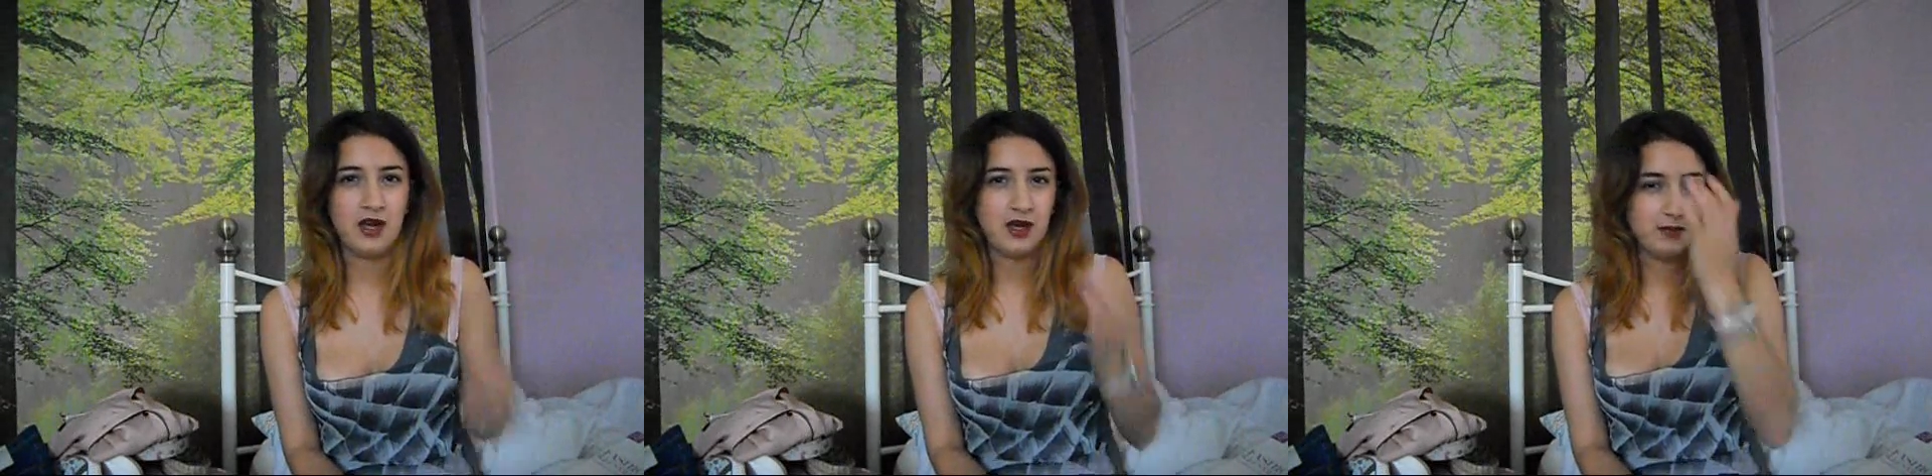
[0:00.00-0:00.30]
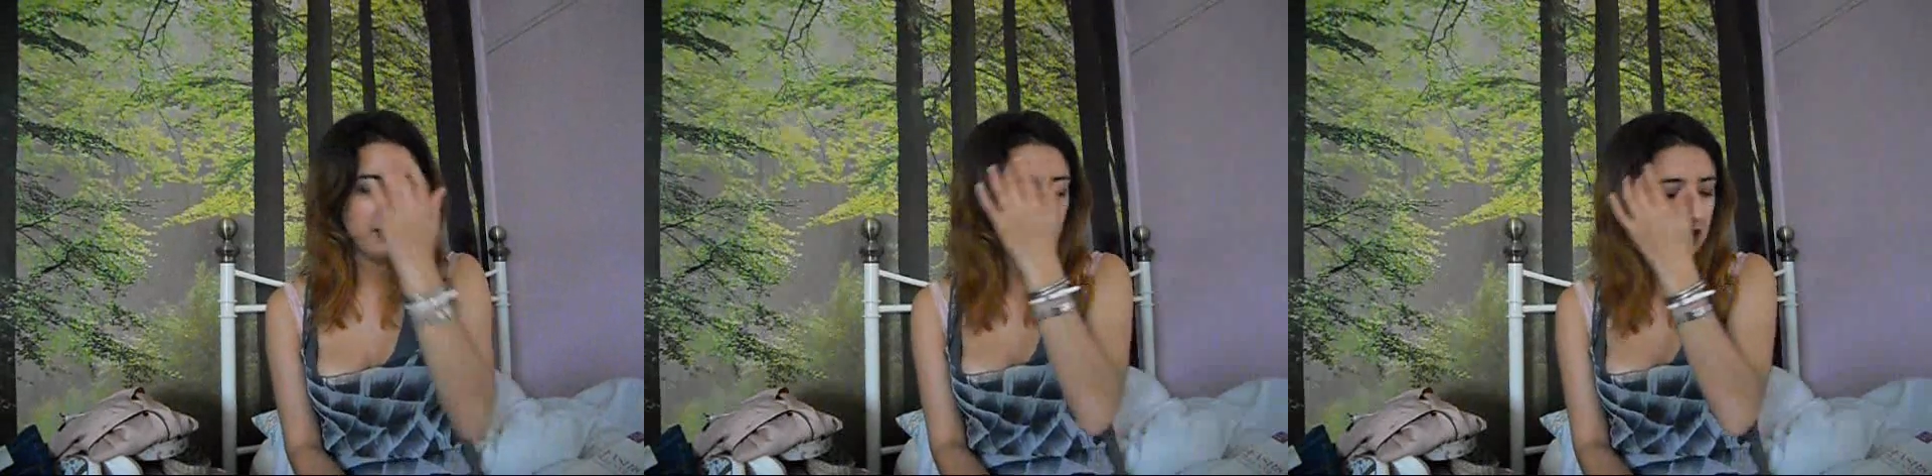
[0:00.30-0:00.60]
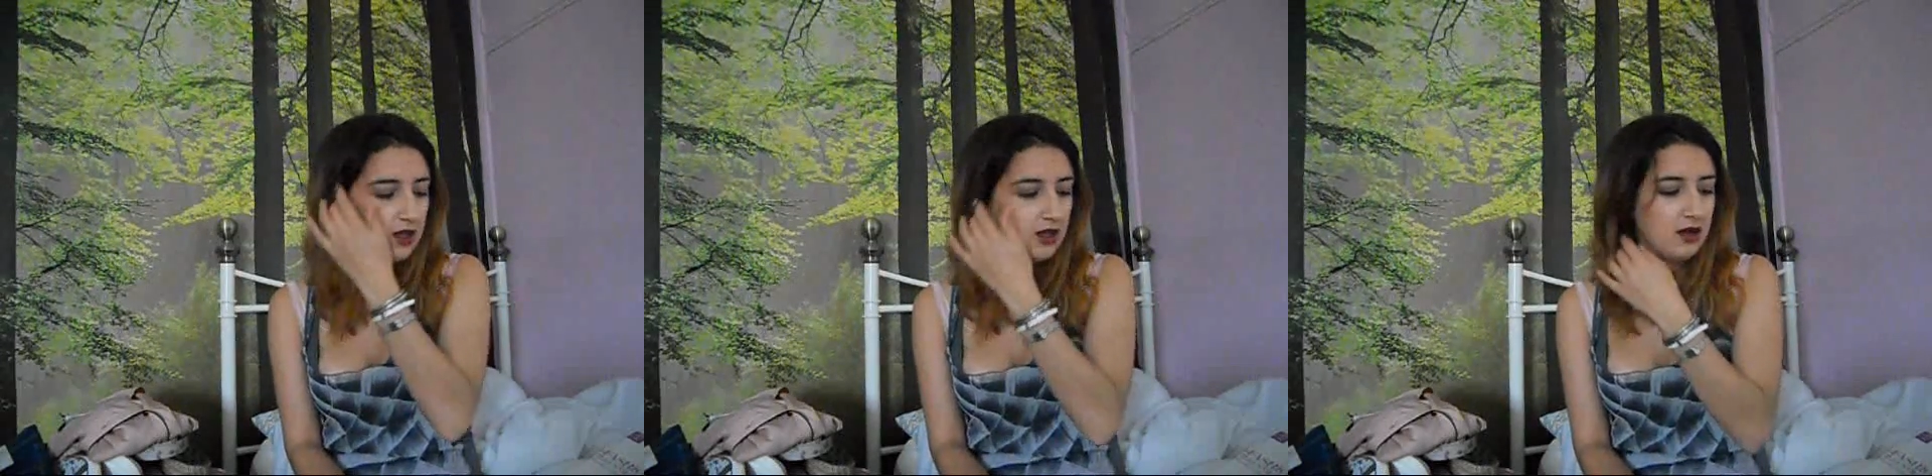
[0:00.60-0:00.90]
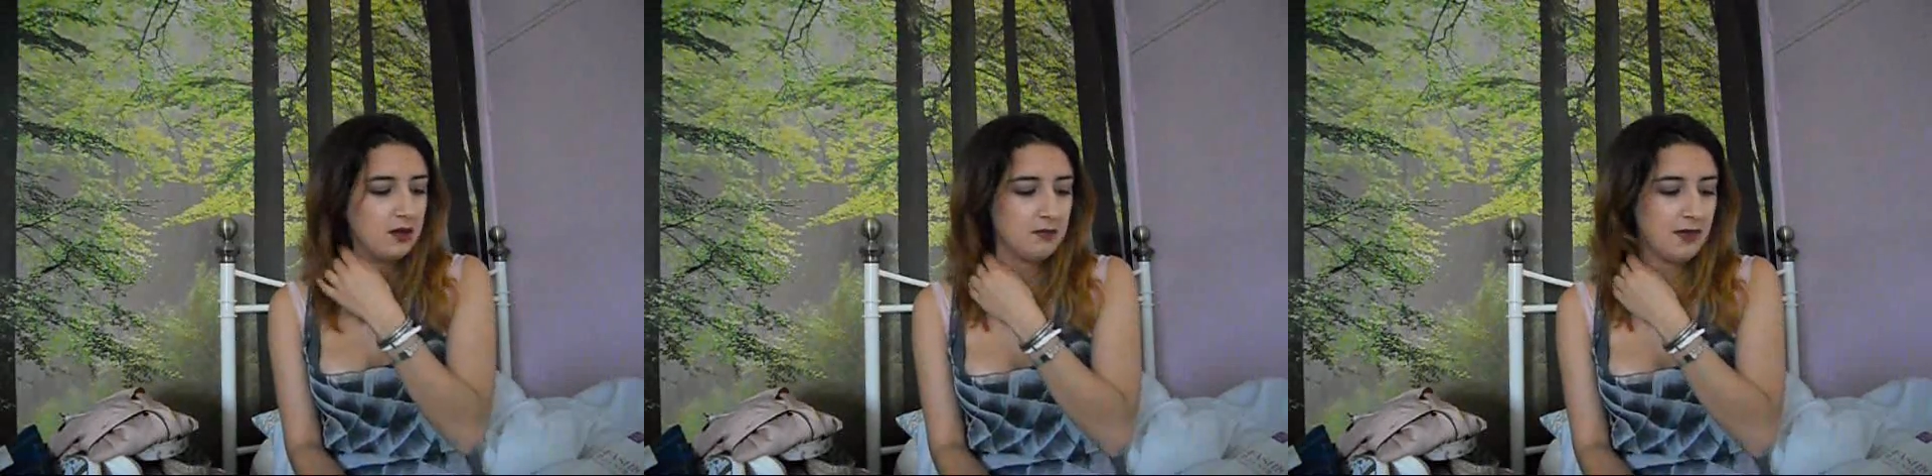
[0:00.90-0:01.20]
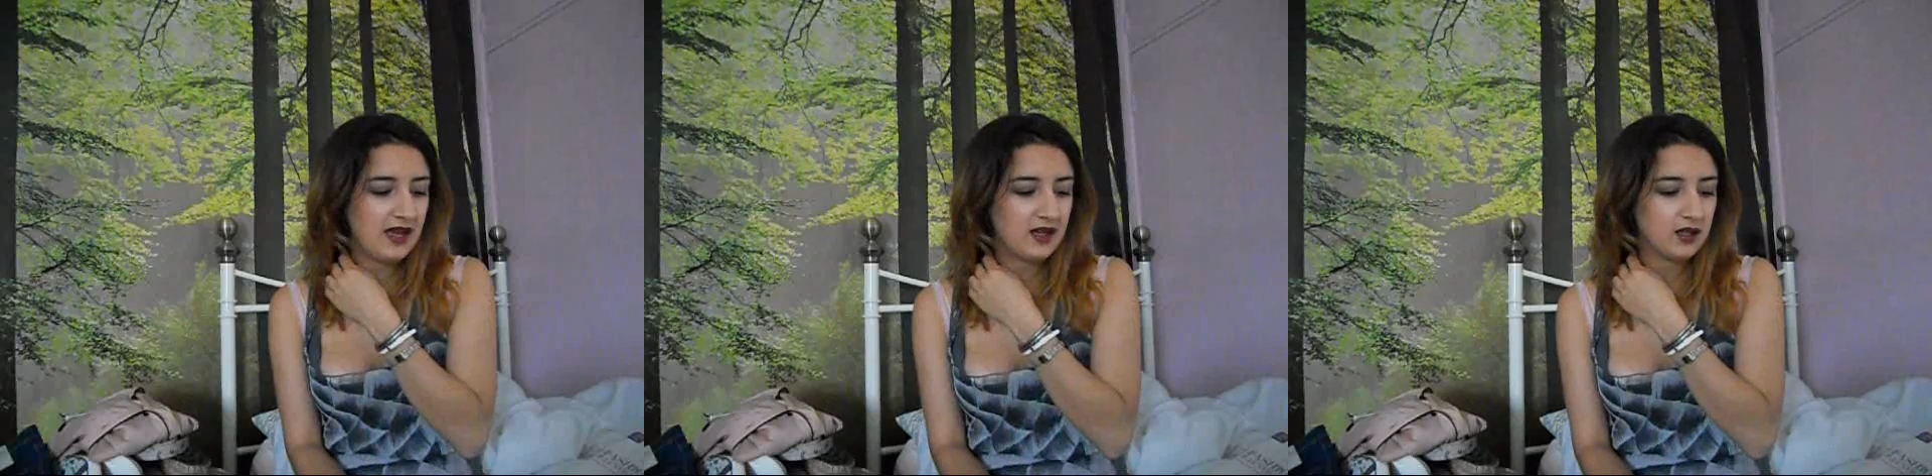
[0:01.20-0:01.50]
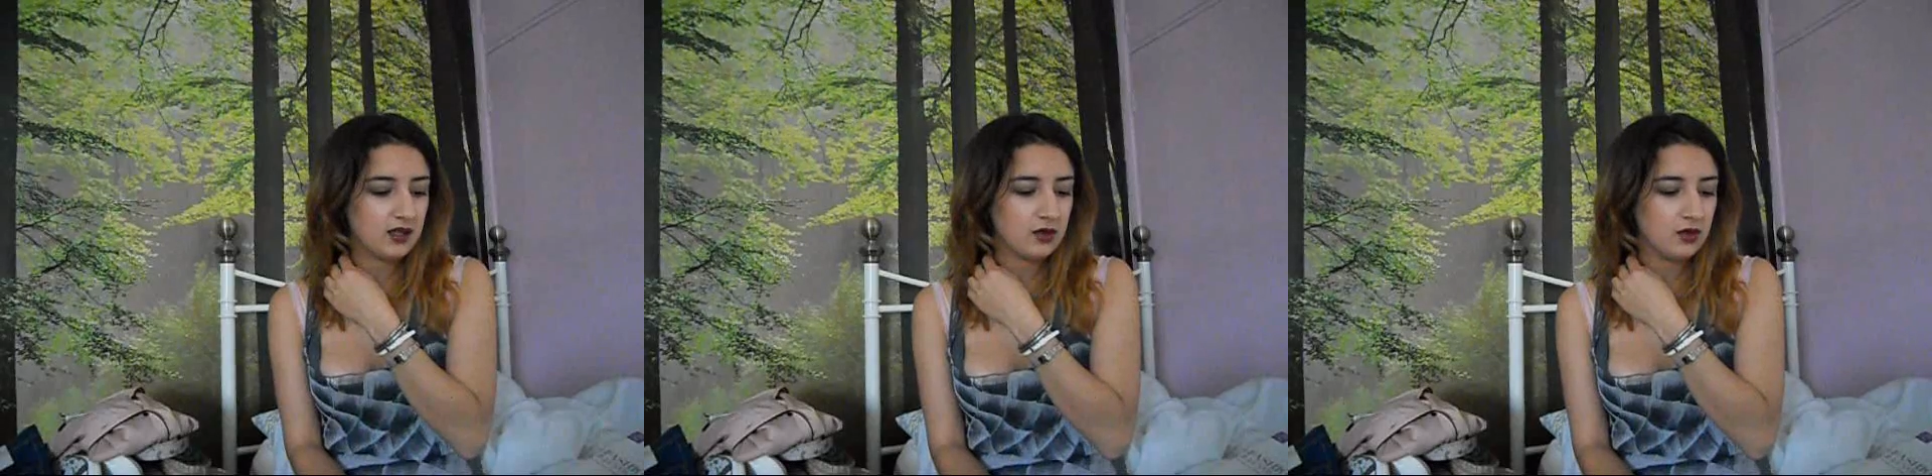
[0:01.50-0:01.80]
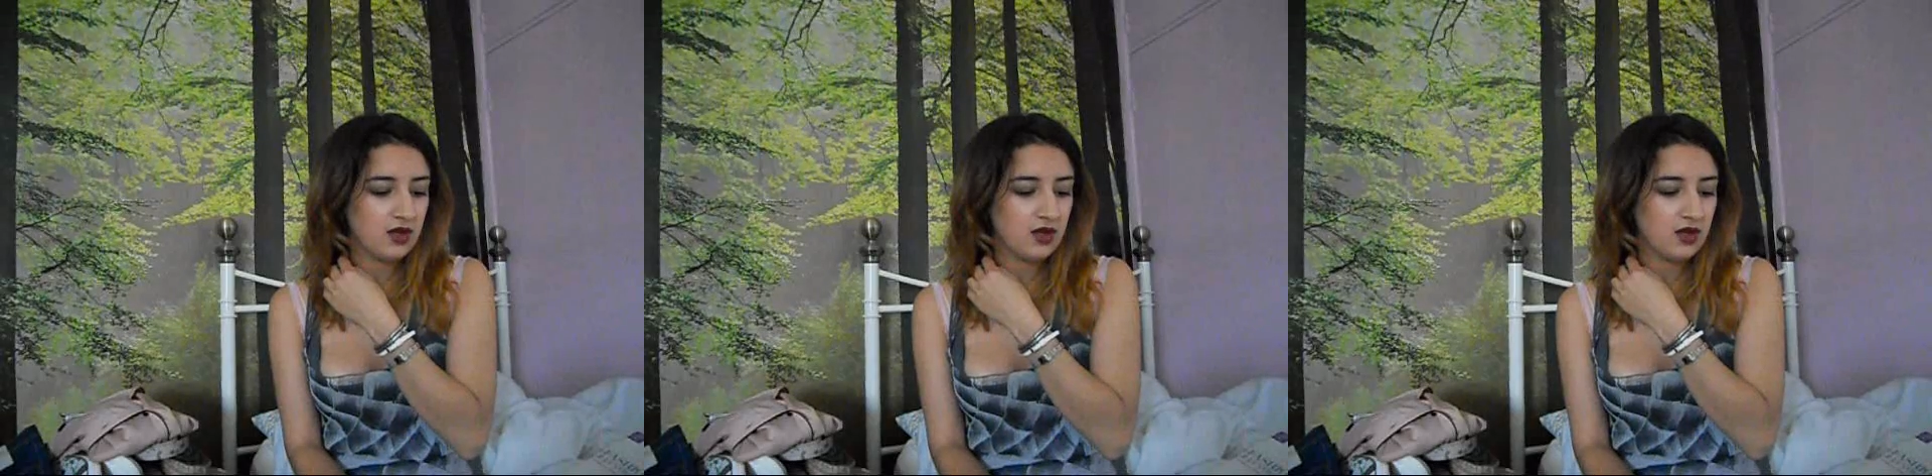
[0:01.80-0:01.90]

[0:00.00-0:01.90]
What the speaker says: MAC,